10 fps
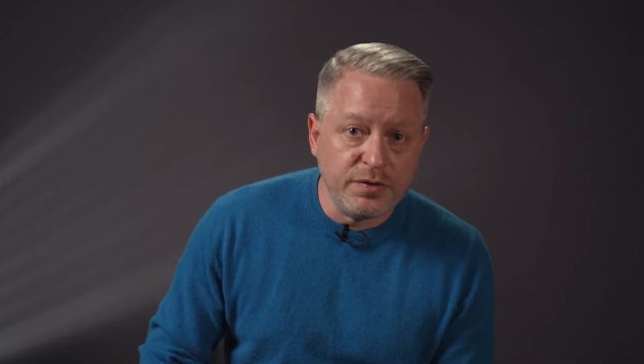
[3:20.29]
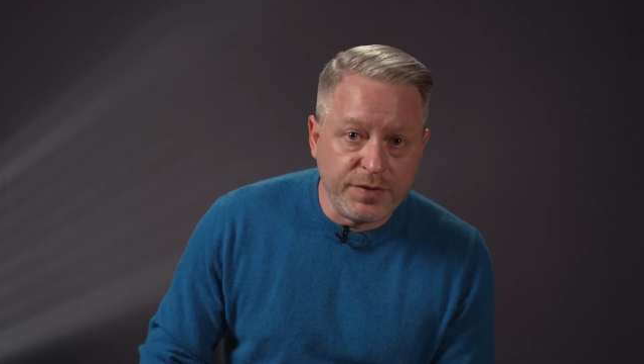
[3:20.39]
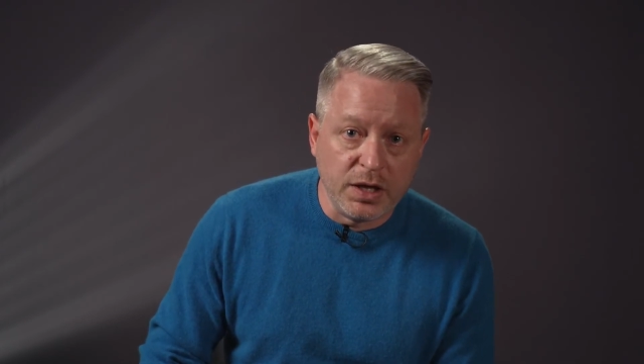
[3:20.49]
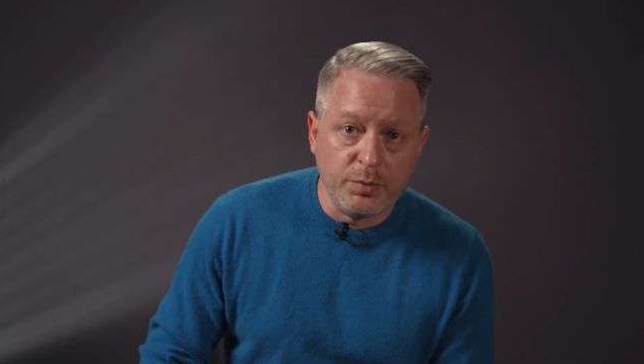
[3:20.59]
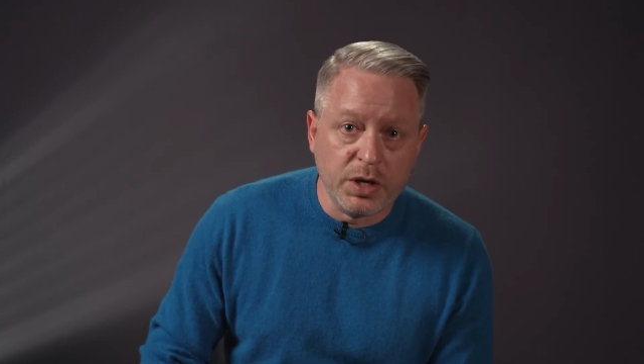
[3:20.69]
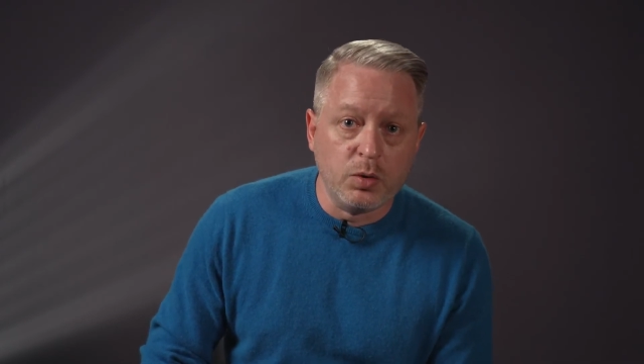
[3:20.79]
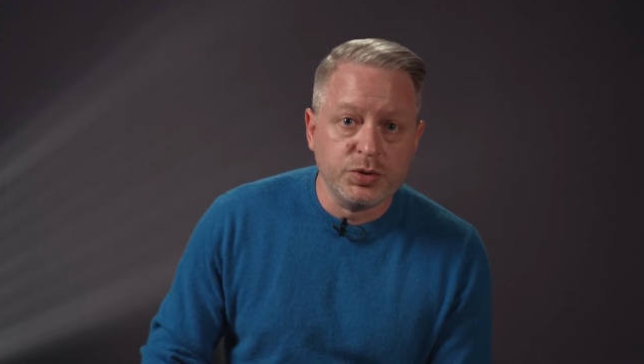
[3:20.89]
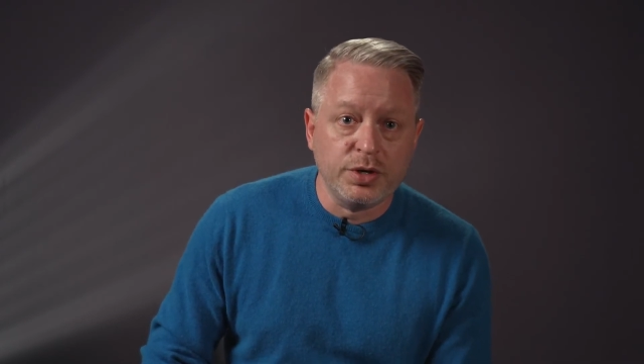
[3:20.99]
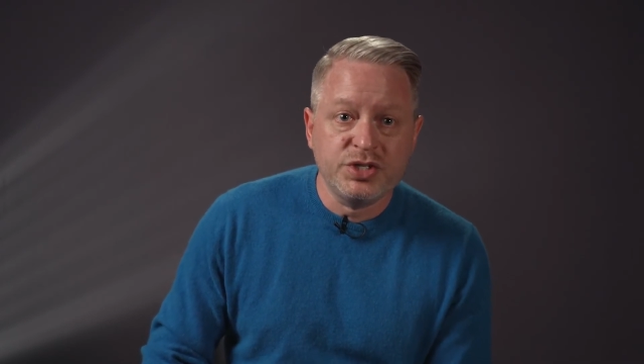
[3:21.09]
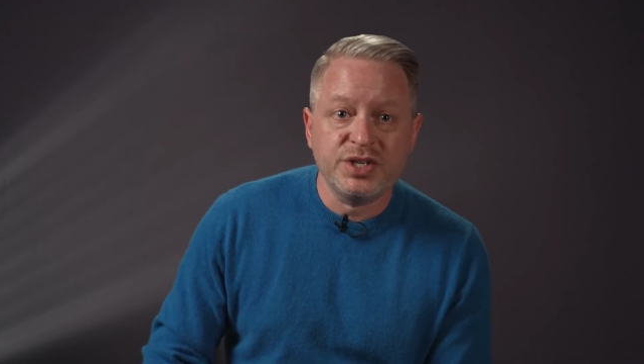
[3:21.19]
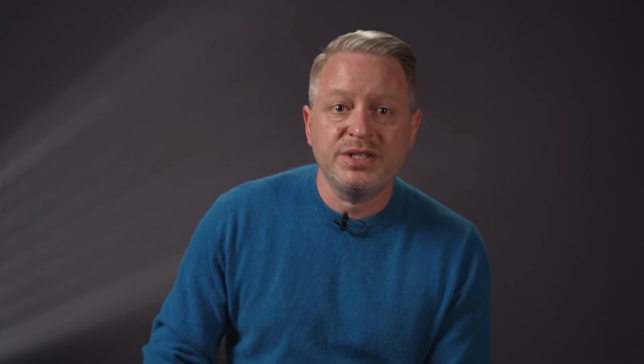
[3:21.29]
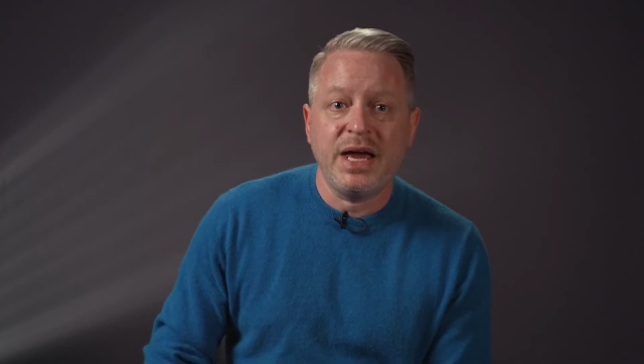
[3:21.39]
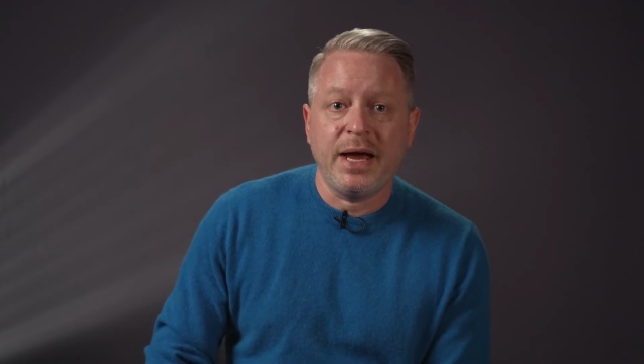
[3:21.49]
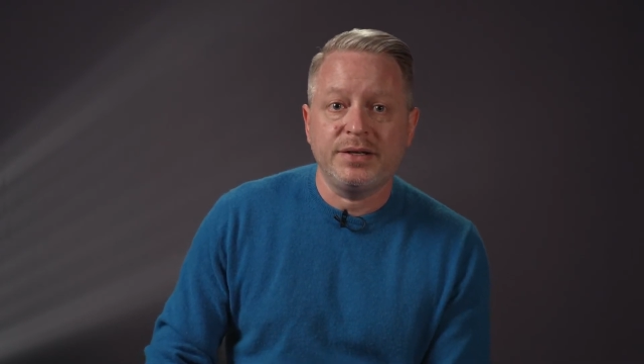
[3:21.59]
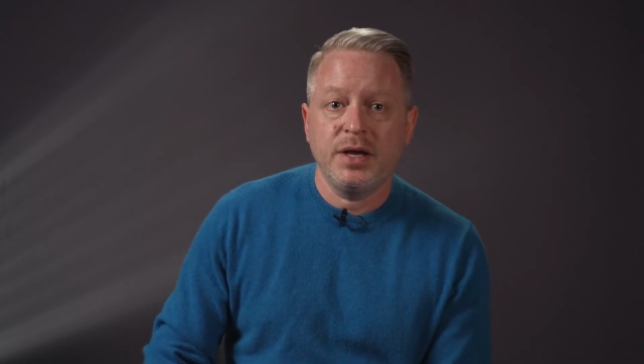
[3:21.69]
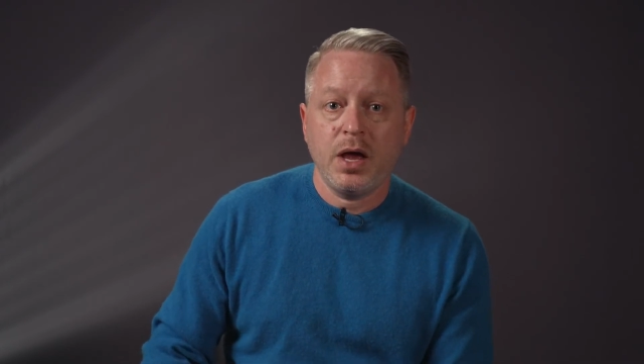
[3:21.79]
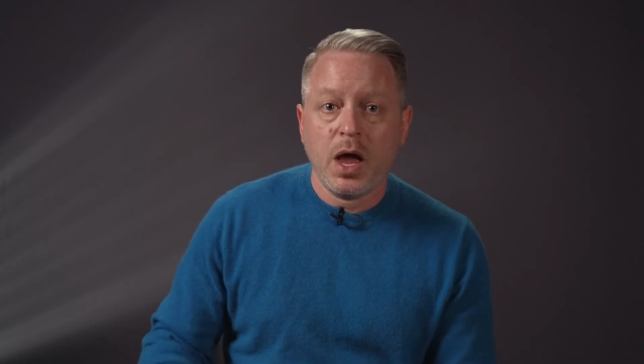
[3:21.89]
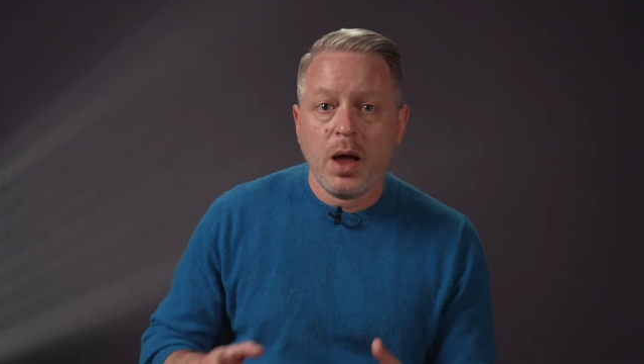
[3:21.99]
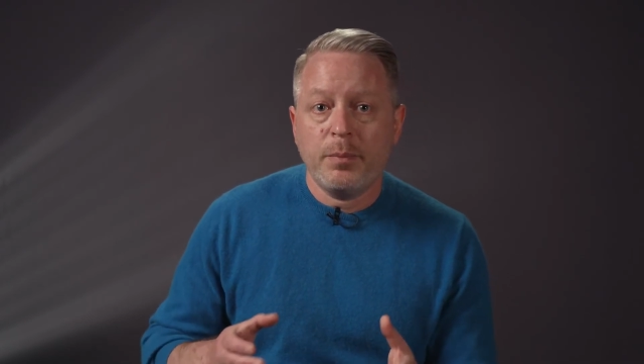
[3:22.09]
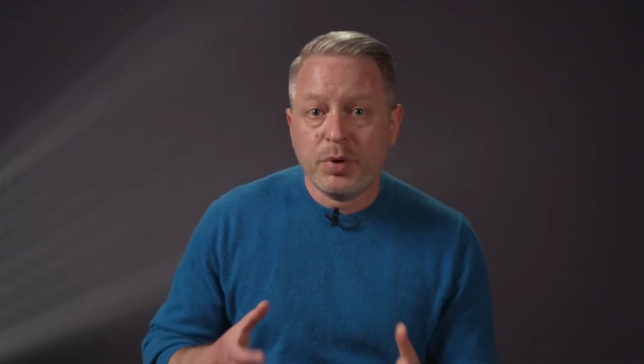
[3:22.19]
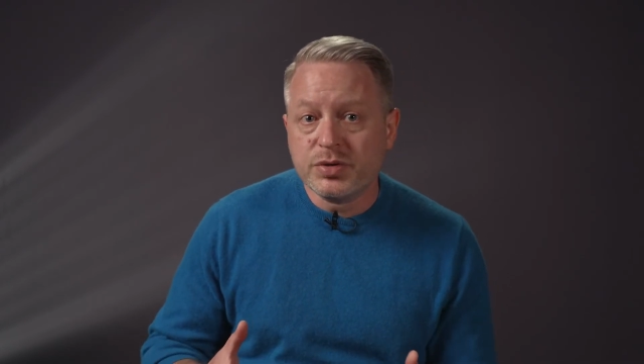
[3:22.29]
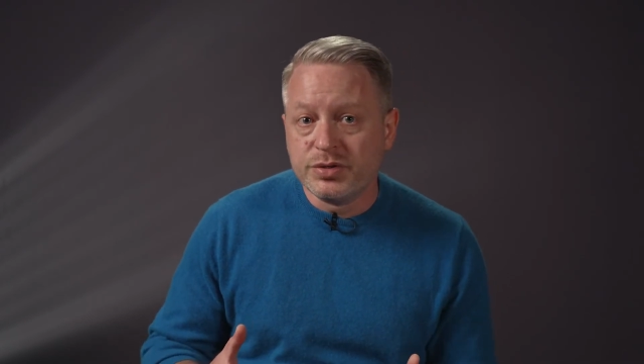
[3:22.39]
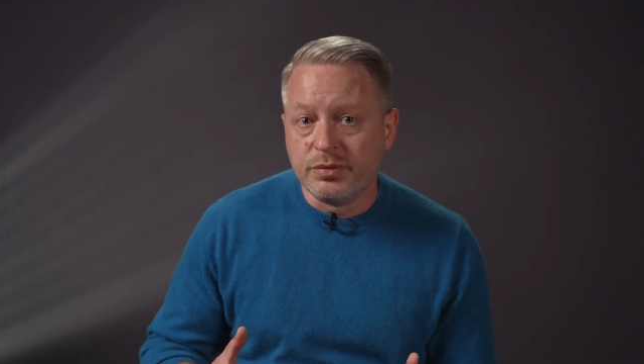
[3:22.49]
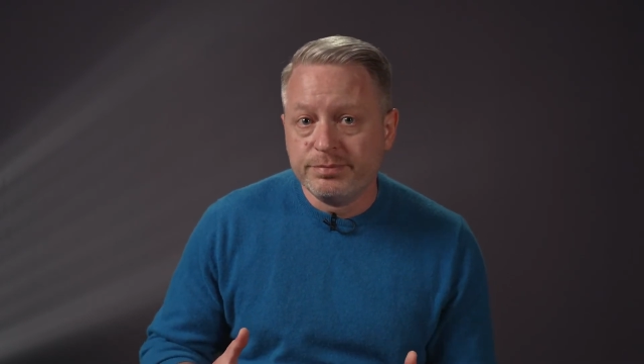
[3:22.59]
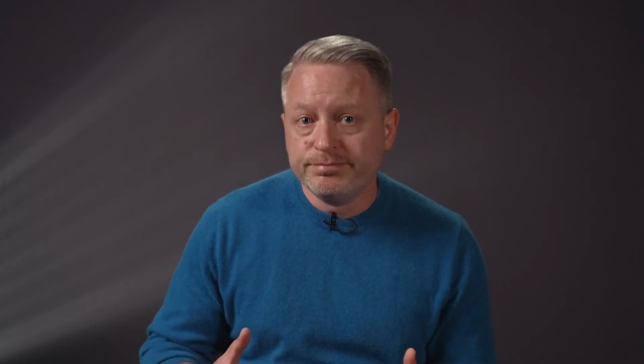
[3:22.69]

development goals are just that, personal.